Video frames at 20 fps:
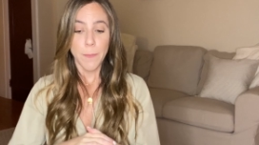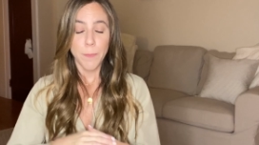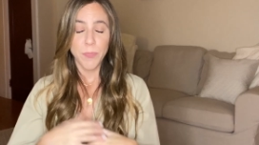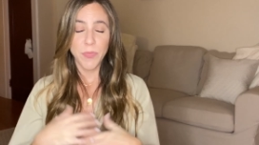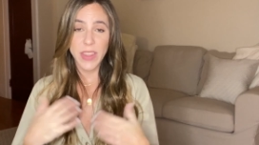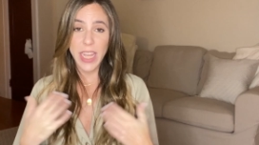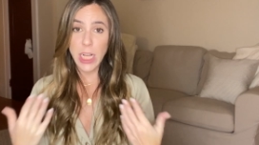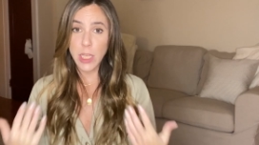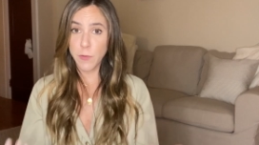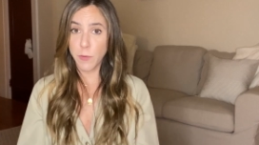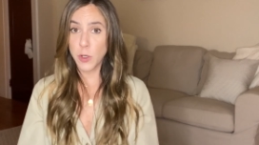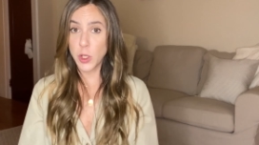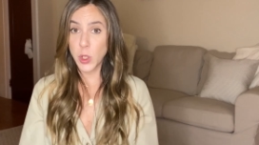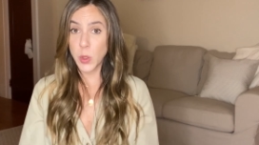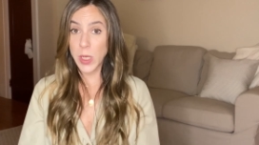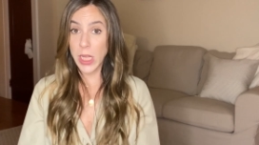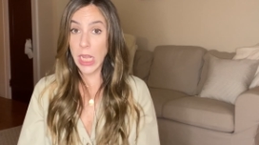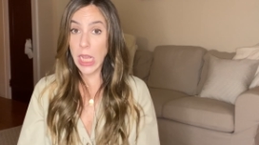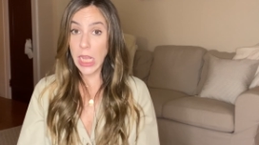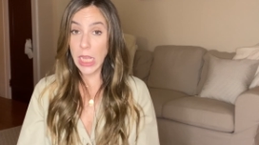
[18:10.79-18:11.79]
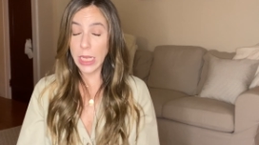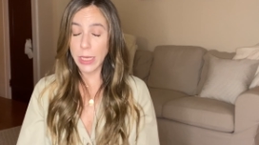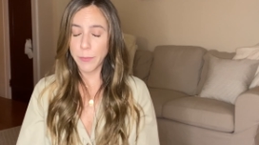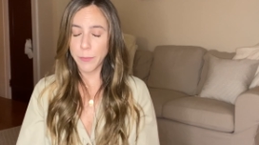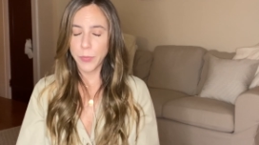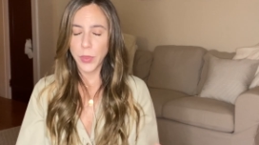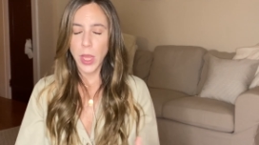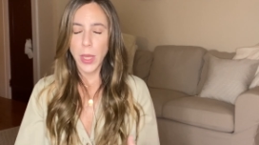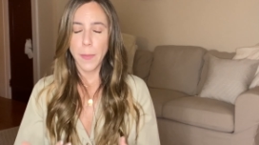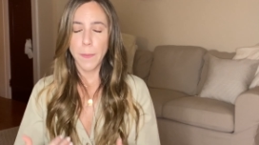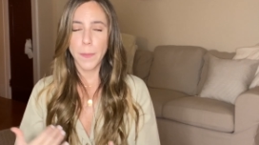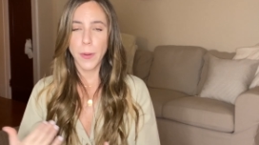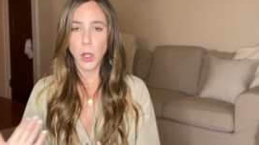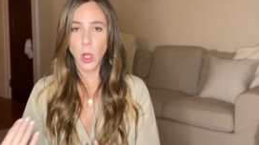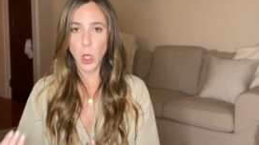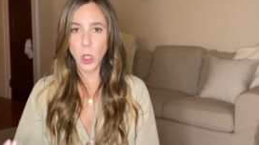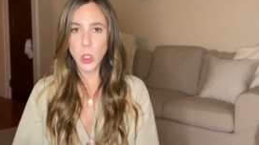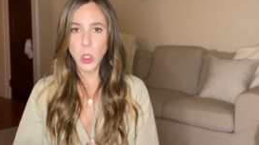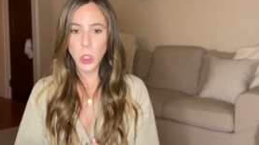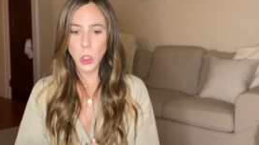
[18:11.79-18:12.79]
thanks for tuning in. But
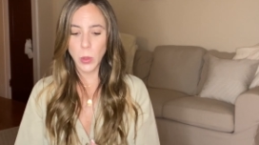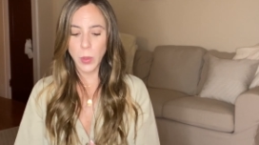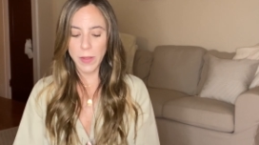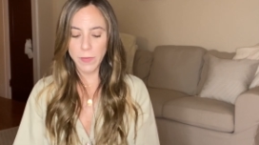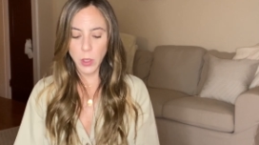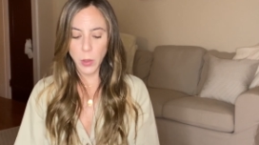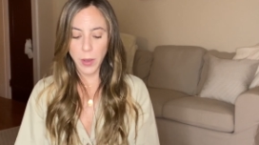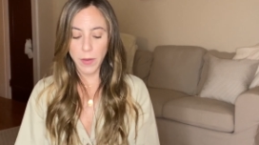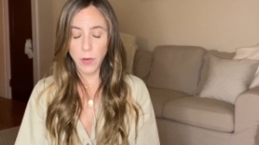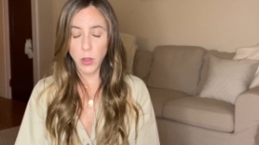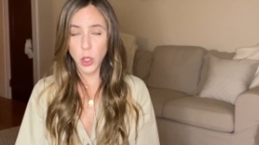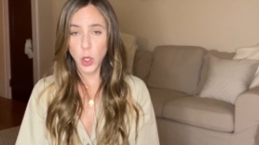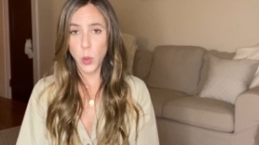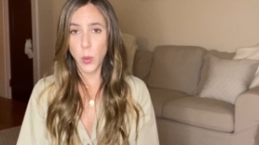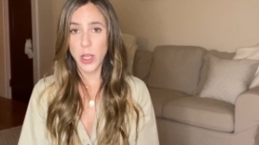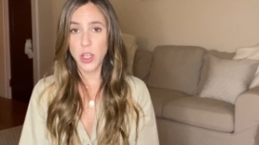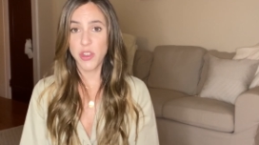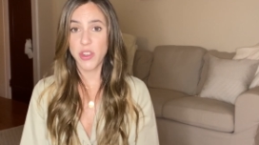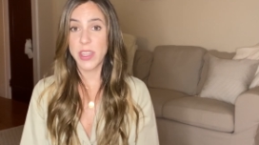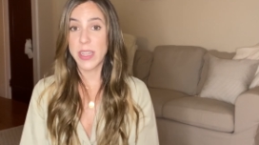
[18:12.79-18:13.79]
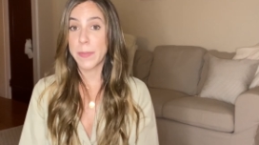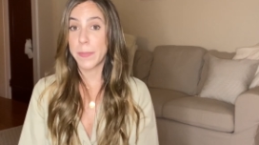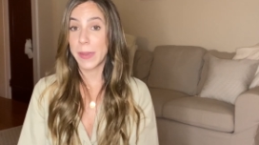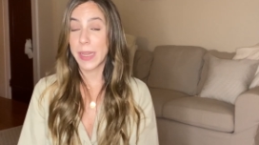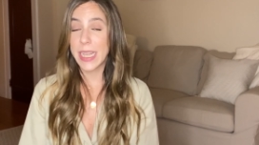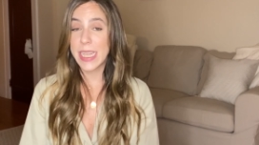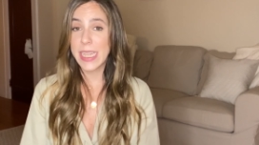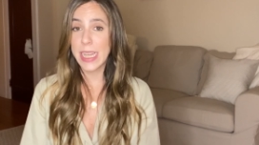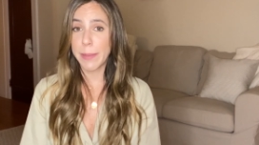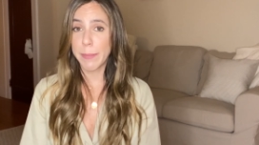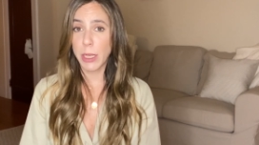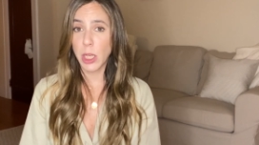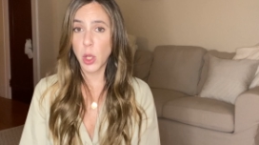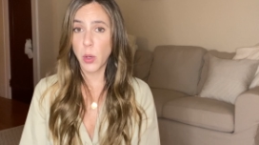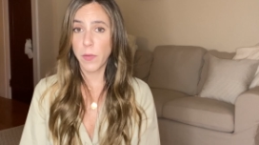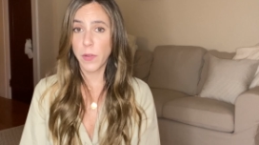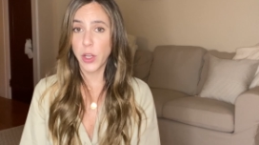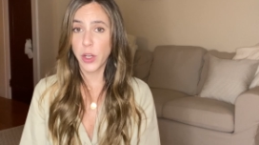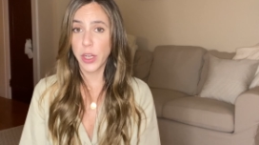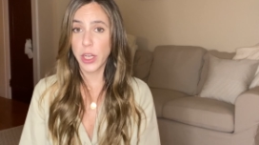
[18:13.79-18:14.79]
also, if you have other questions, please let me know
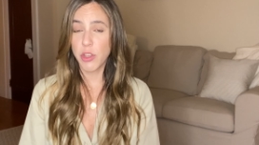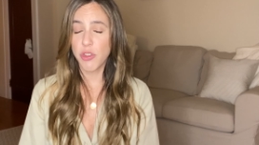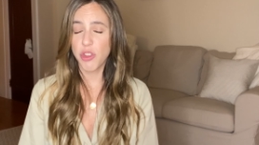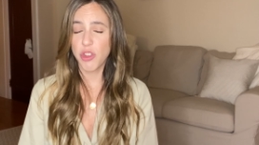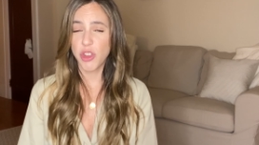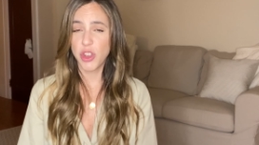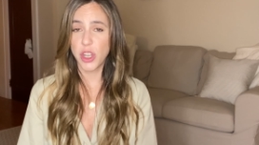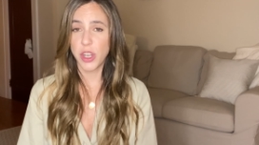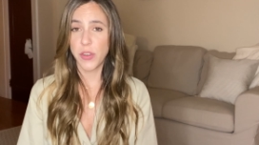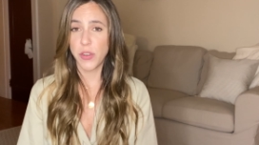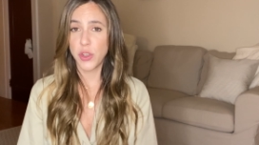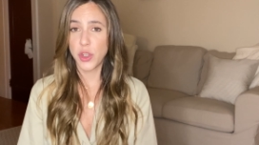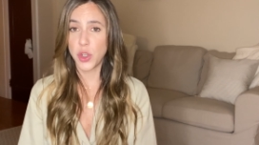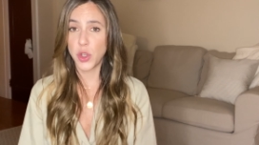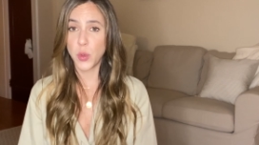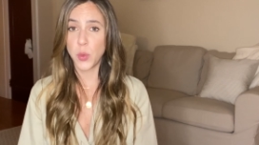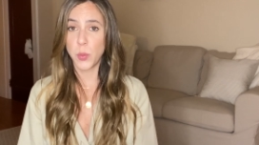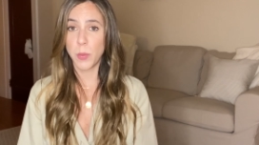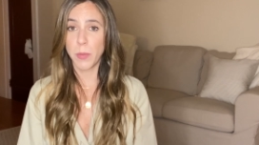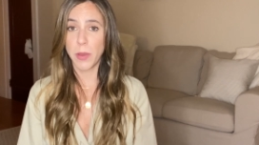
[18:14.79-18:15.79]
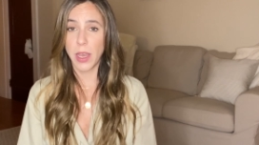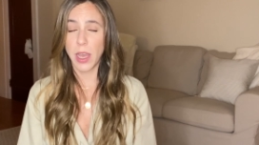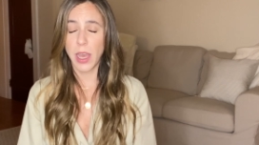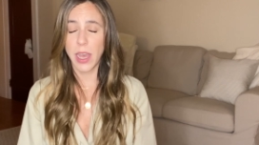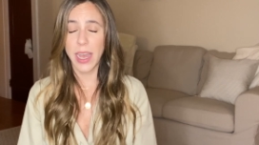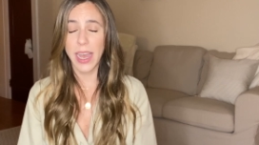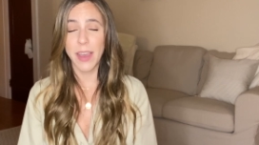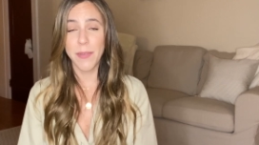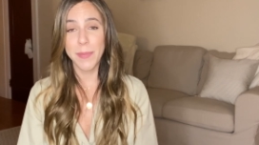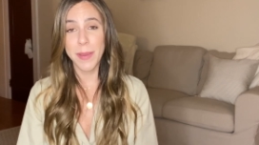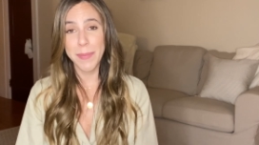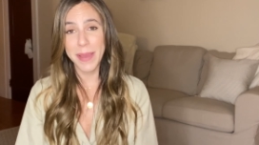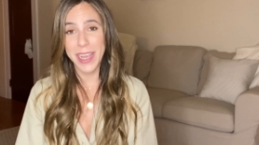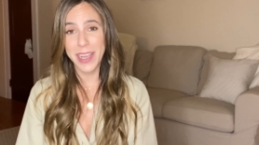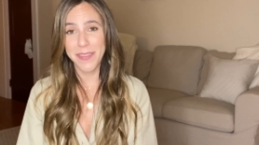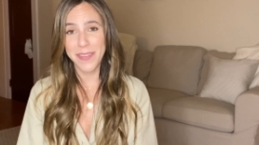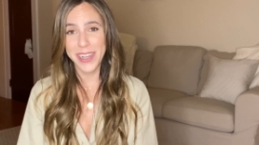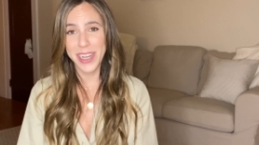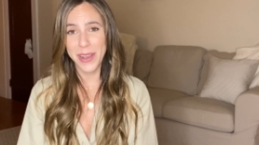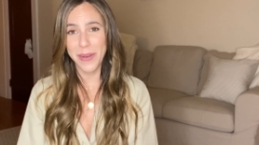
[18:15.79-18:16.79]
if you're interested to uh, have me make
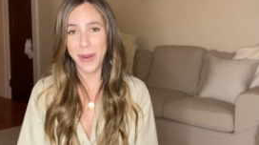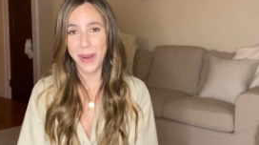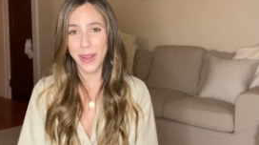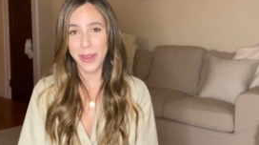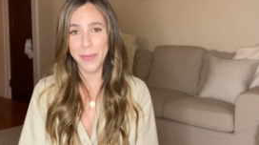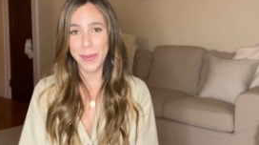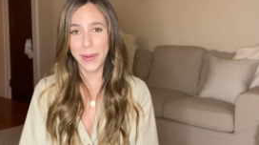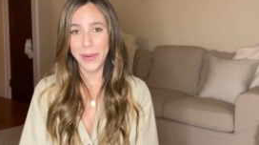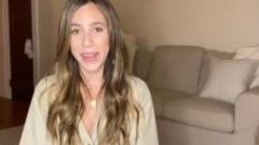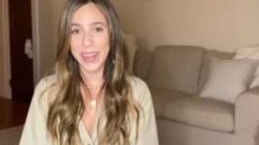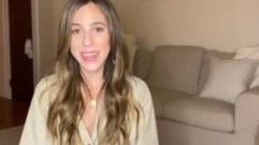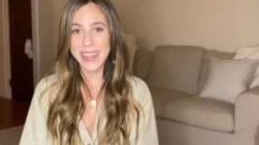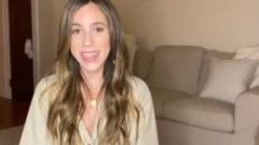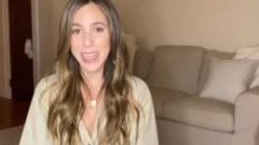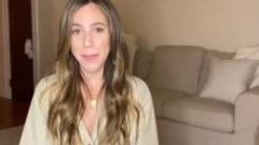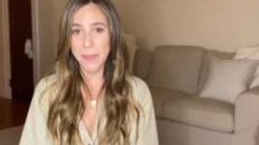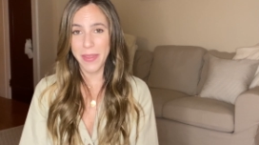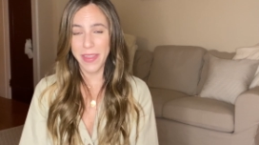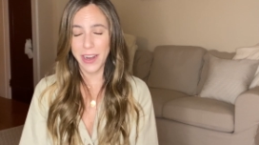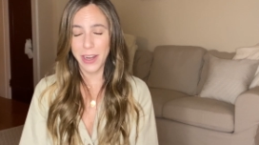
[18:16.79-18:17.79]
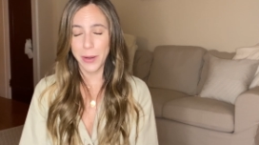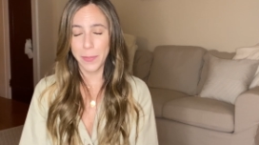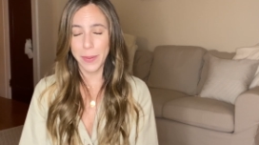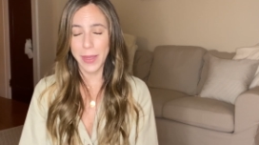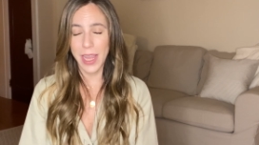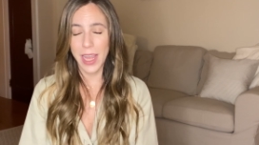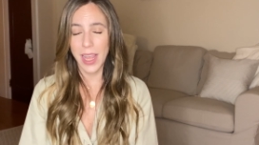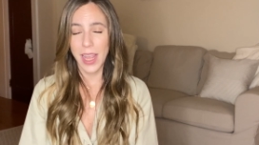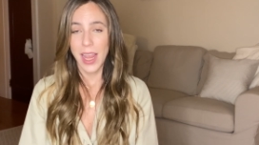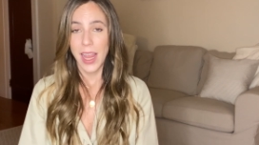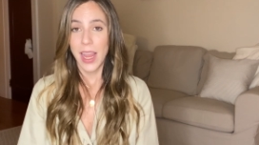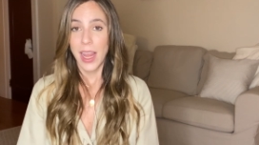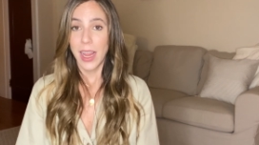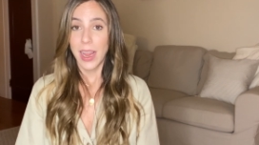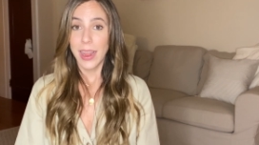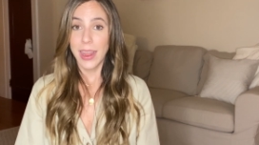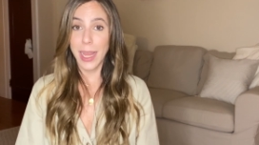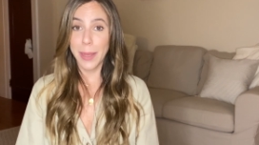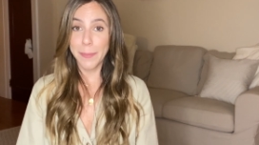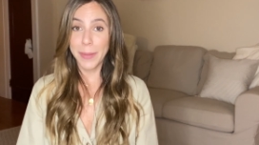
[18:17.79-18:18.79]
a video all about enzyme therapy.
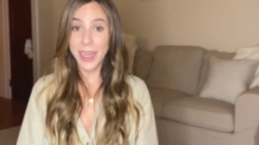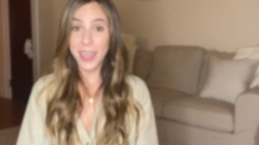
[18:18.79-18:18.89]
Let me